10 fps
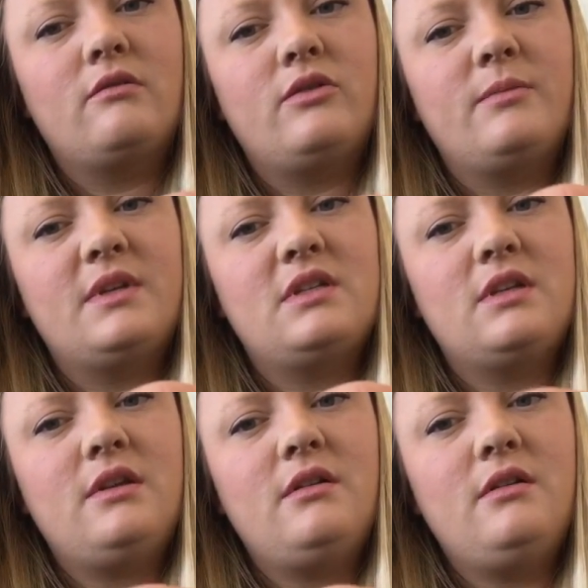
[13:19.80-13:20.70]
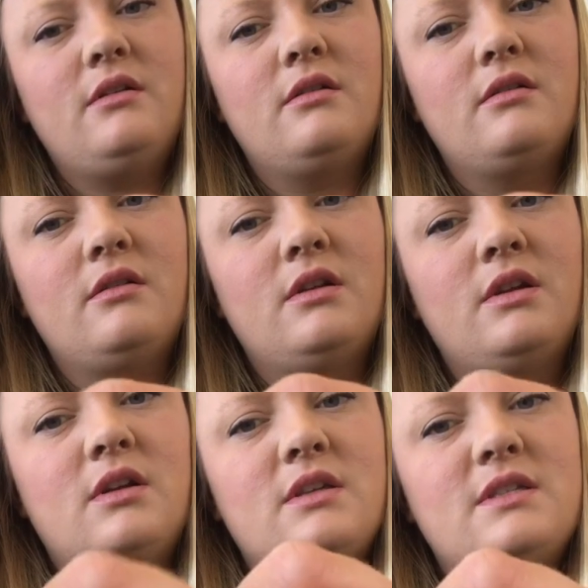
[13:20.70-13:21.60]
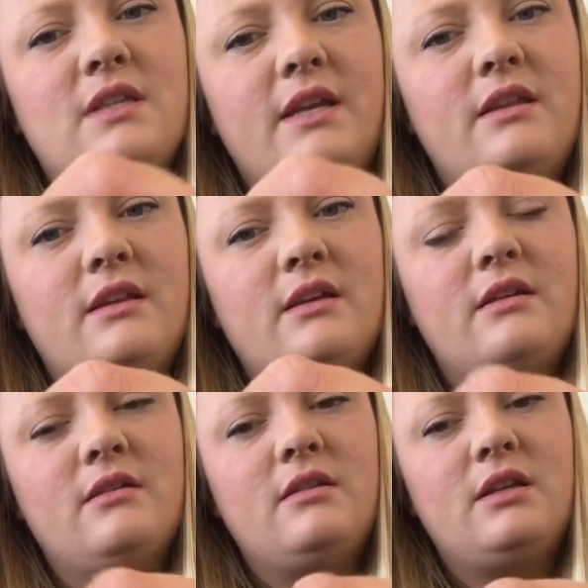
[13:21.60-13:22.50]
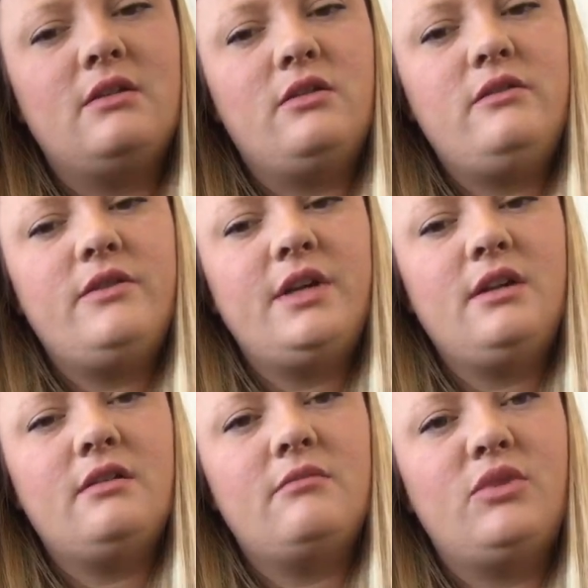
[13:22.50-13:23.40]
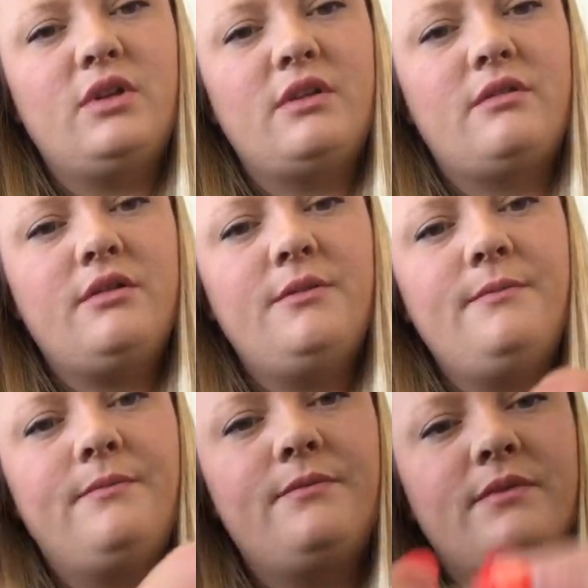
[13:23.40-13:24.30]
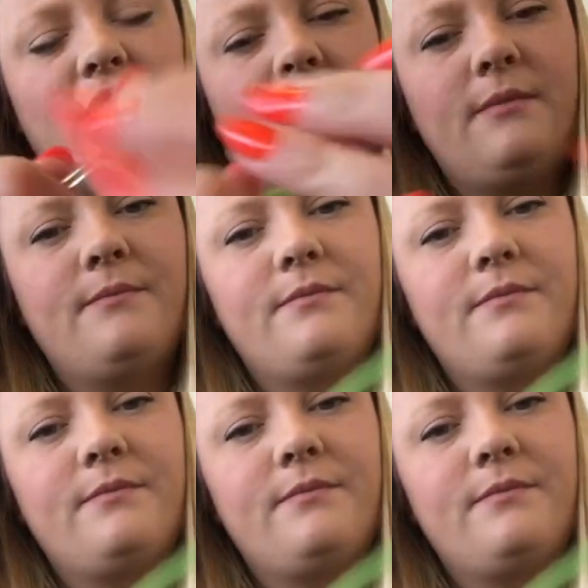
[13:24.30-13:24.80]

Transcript: Rub it together. Slide the needle over it, pull it through, okay?